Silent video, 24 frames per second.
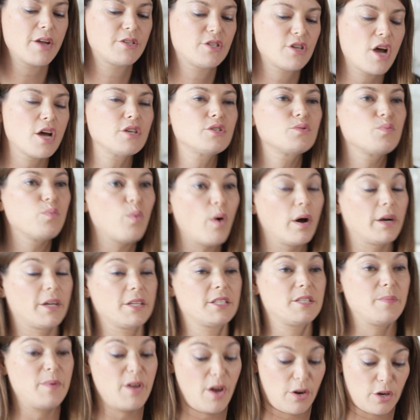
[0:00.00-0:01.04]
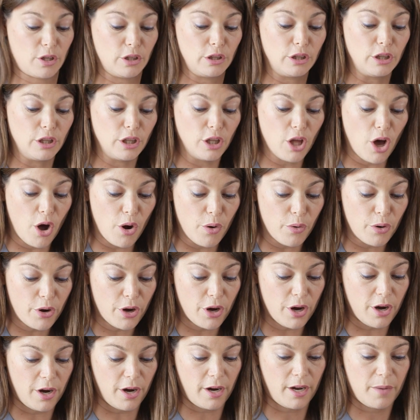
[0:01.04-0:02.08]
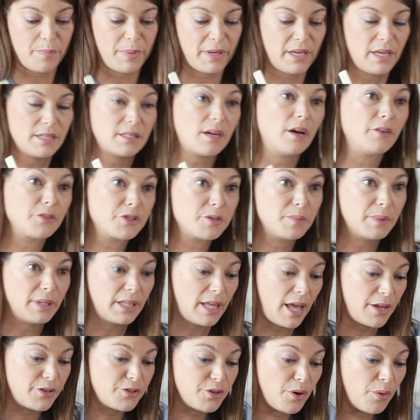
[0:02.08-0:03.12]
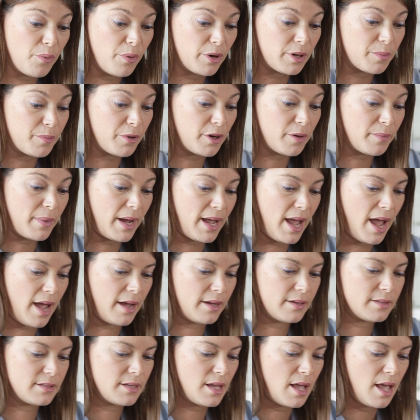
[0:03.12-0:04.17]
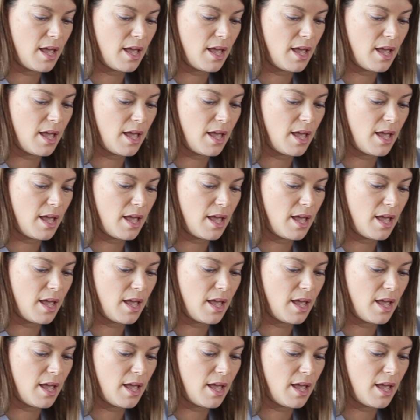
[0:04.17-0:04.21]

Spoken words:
I just want it to be on a low cook because ultimately I don't want to burn my eggs.